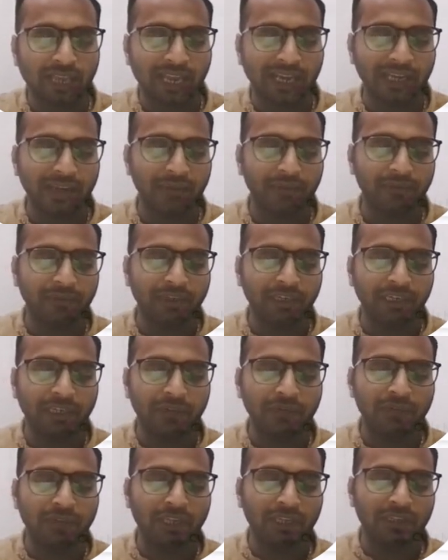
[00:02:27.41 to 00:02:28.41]
add a
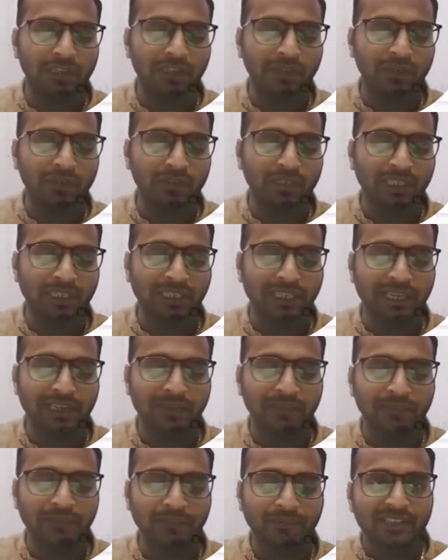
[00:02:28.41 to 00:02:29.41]
field where the user
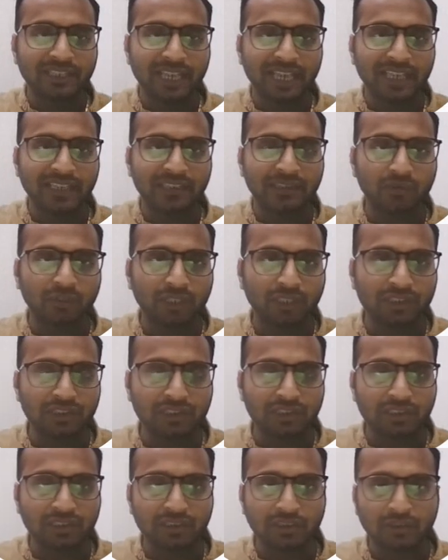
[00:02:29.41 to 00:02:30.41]
can select
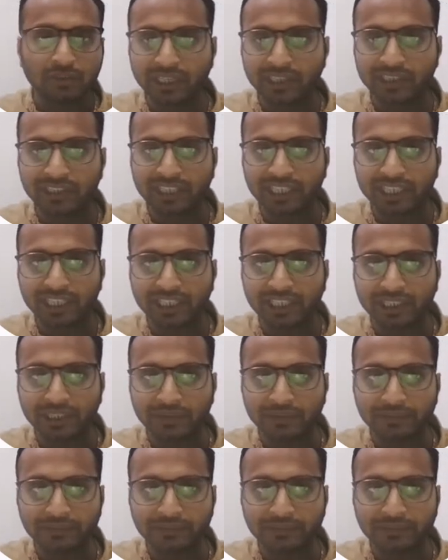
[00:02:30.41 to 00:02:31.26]
which product they need.